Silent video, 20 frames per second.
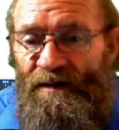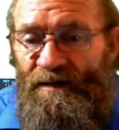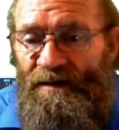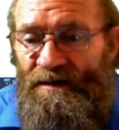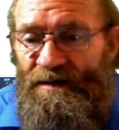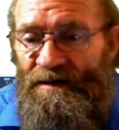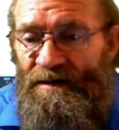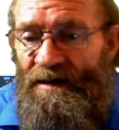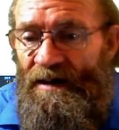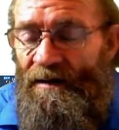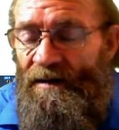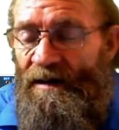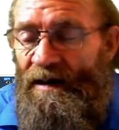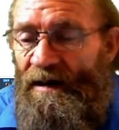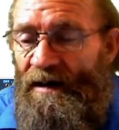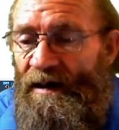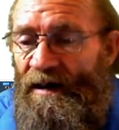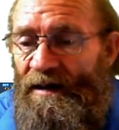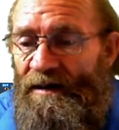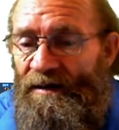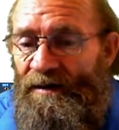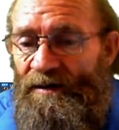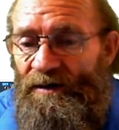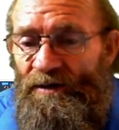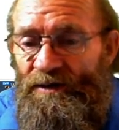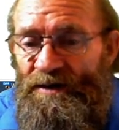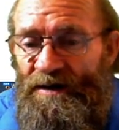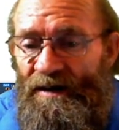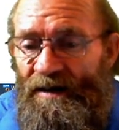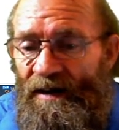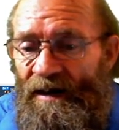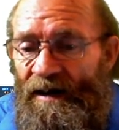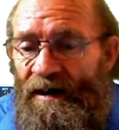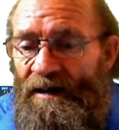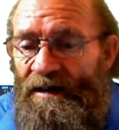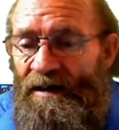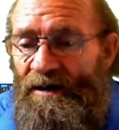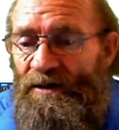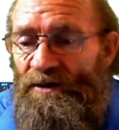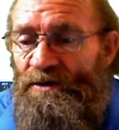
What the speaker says: just edit using the editing